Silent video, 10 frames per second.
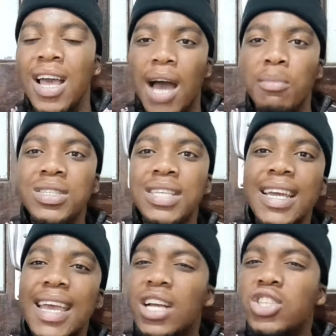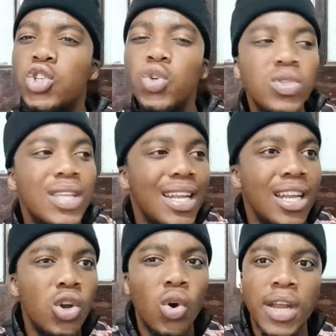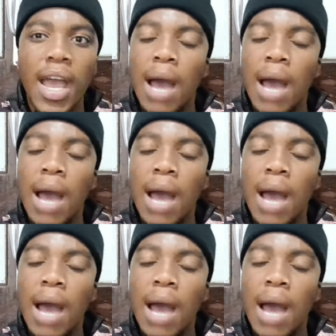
i'm not saying excuse the landlord